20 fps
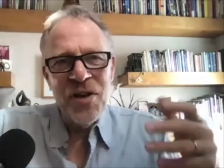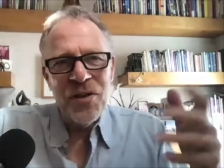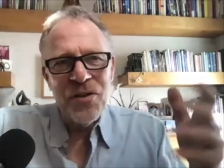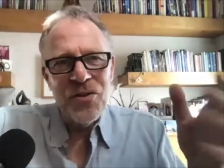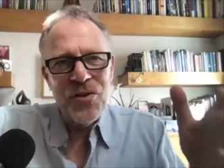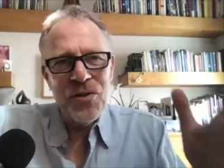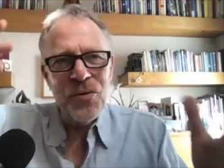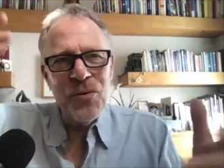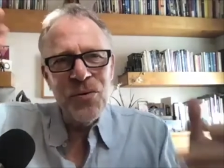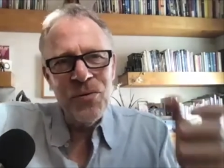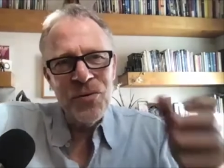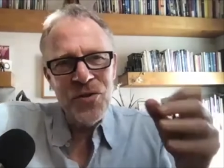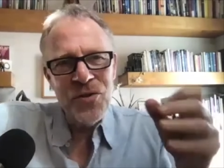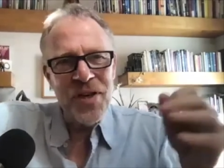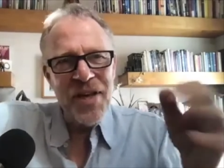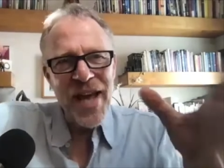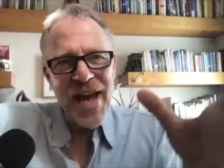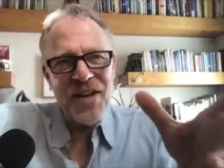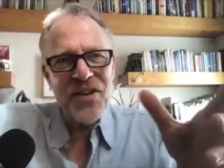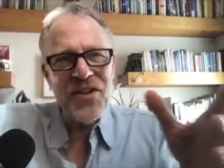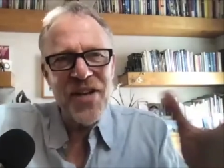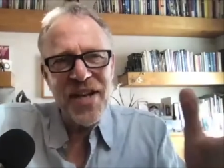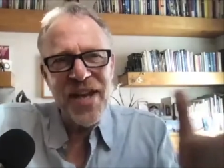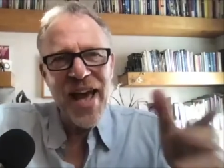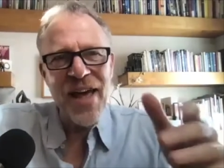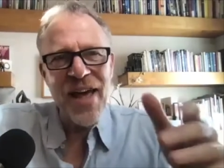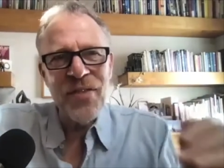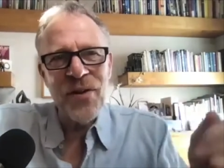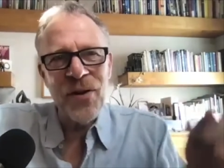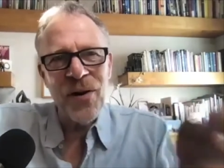to to get
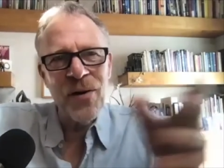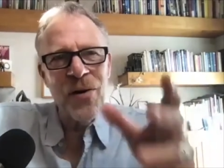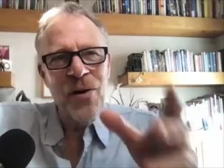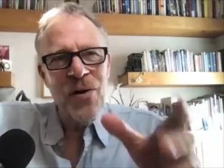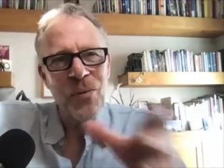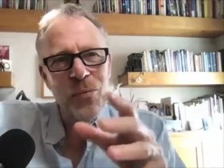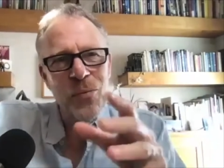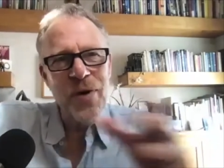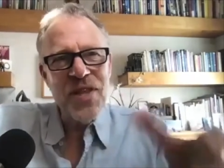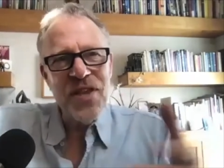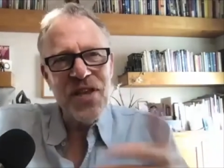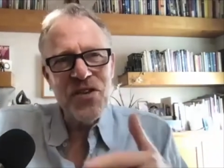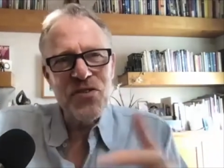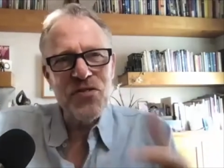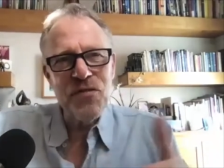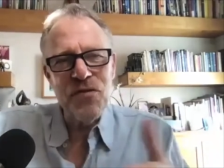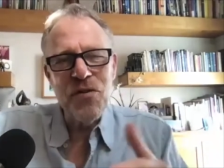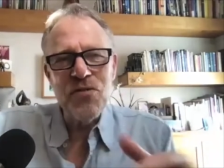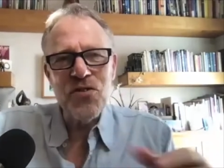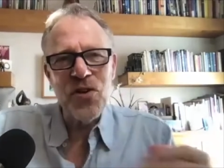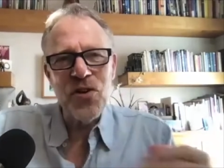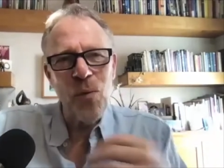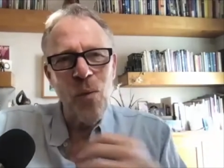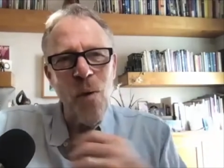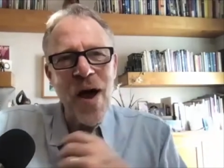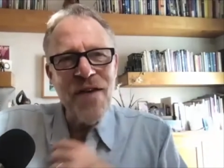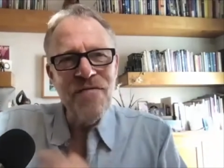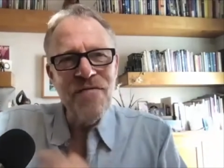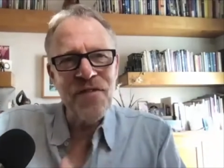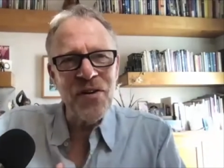together with his future
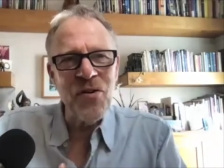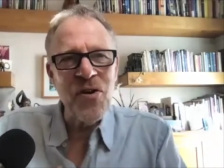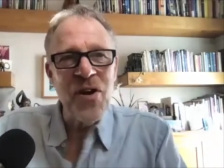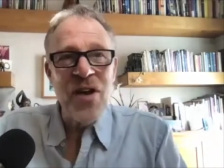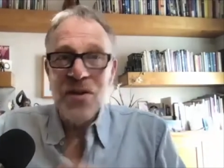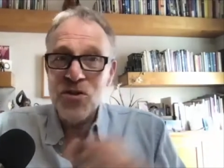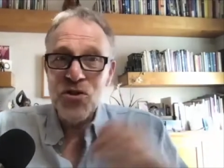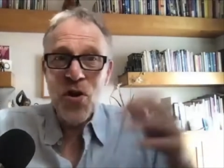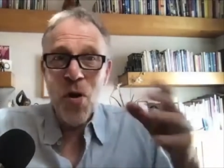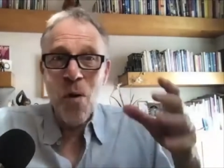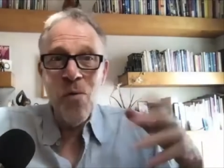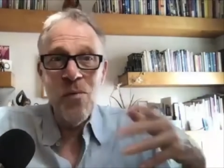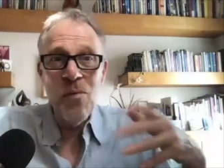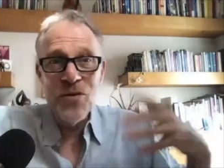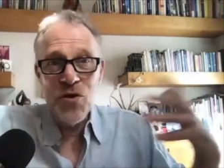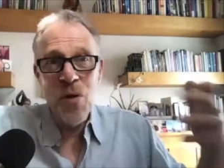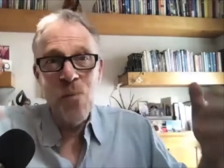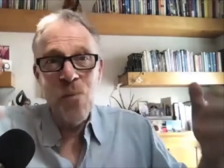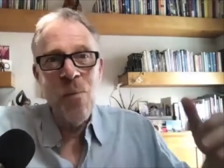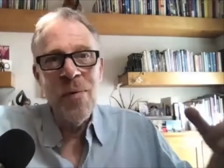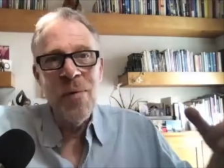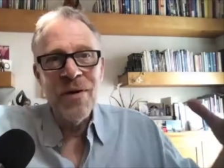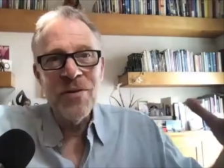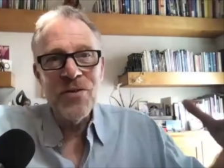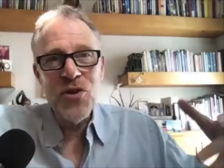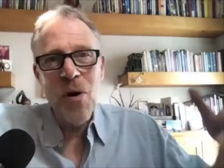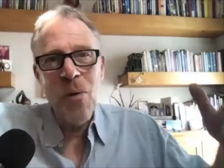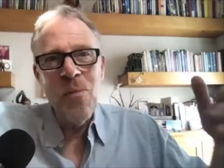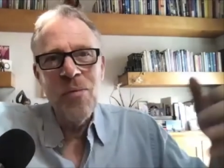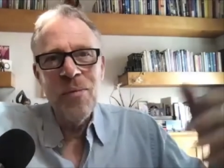wife. And so so
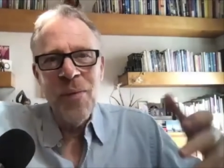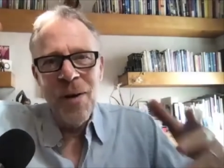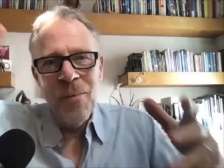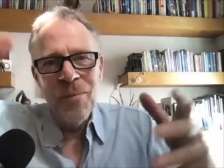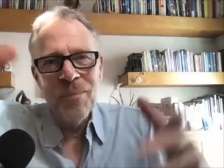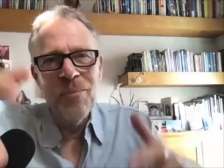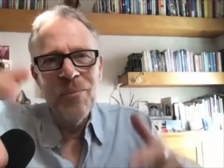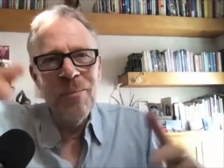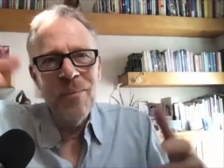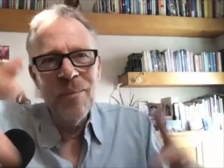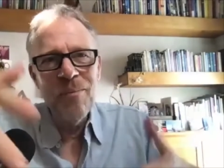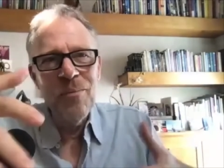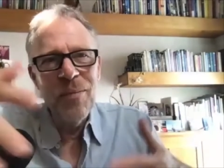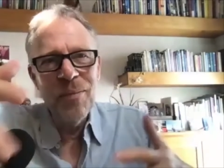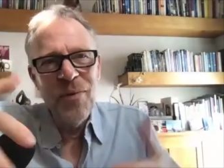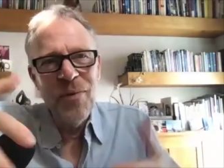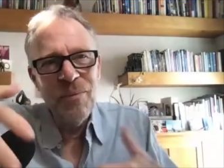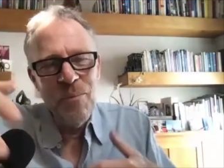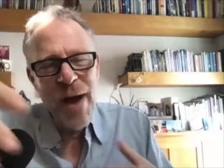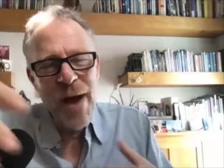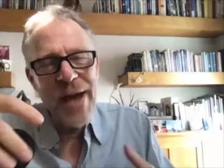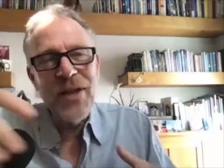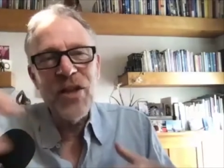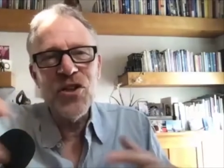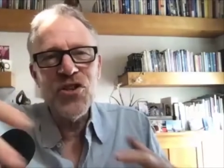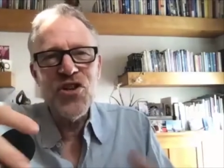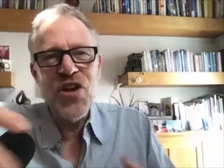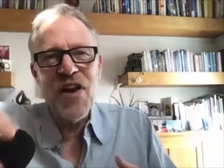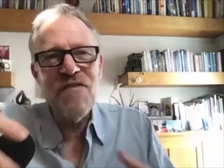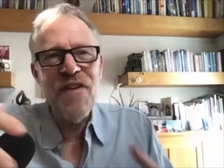so Michael
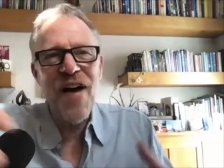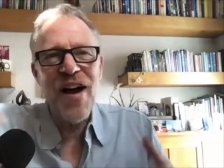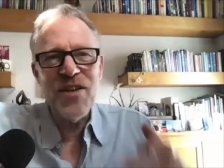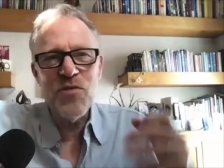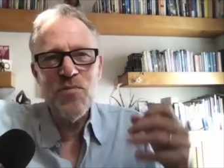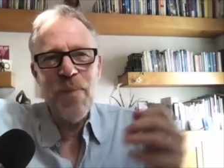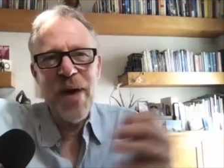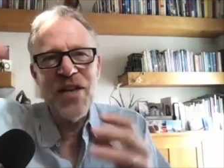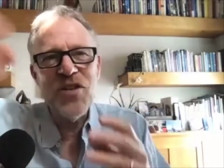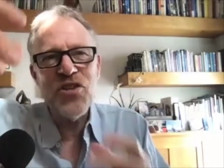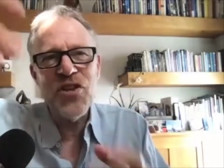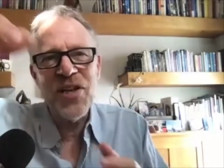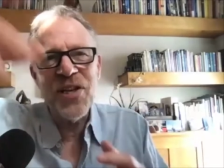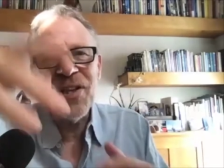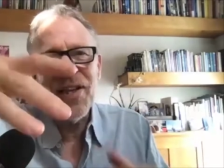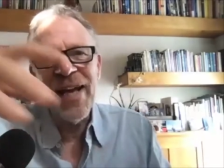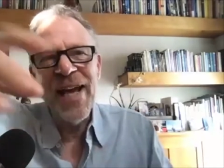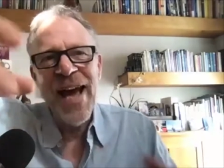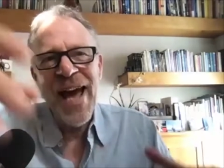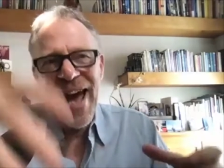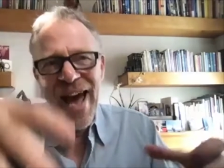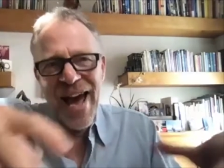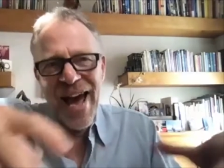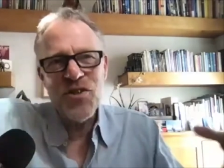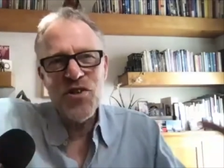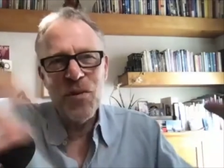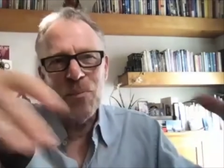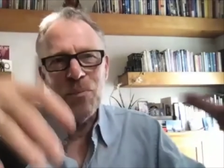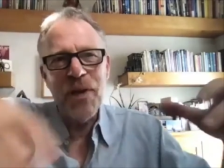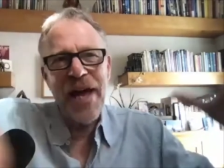J. Fox basically has
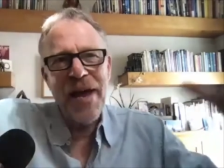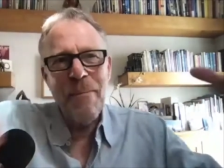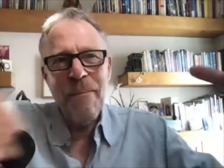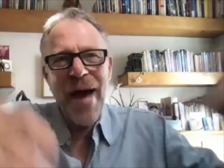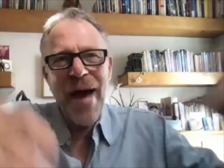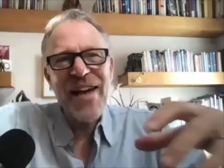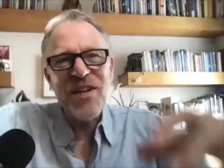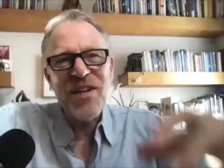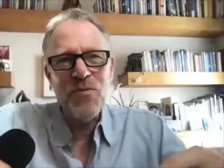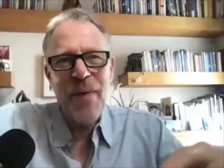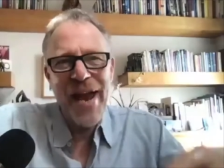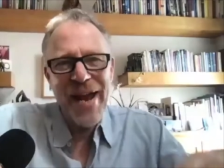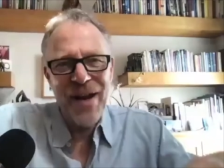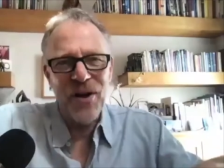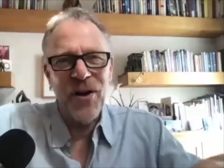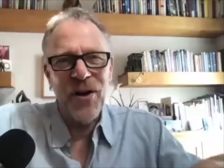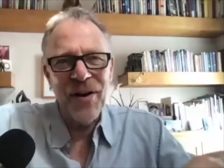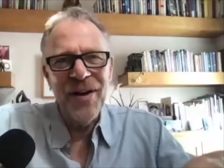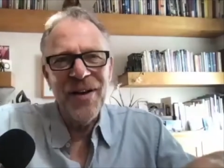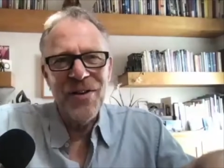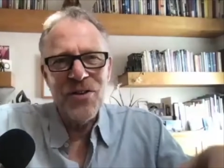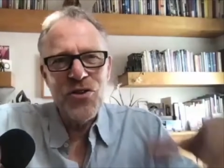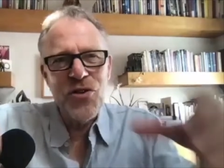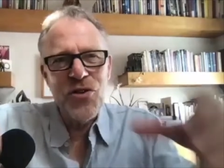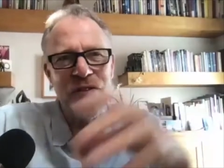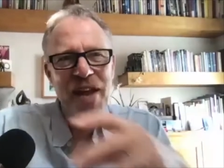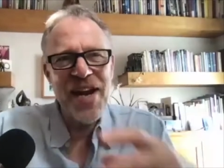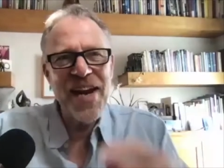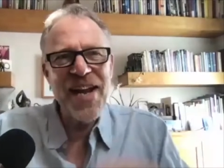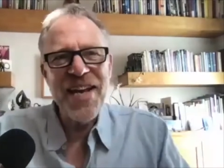to play matchmaker so
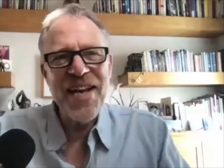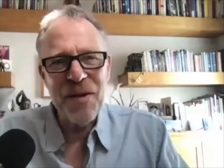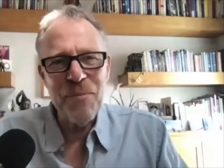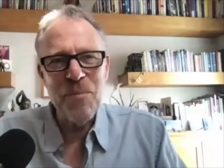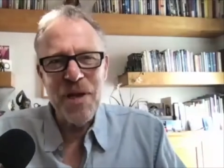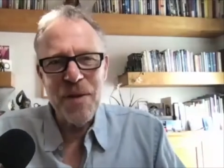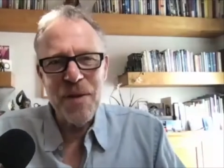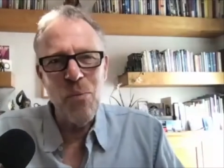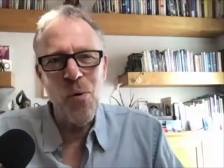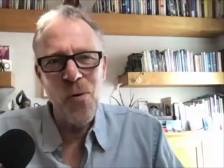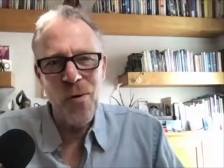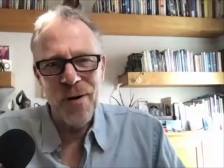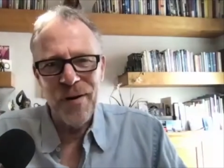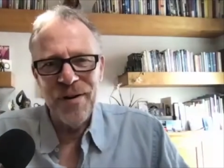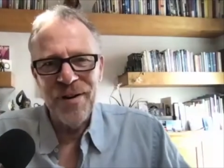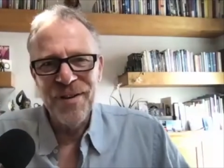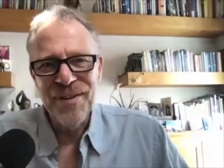that he can be born.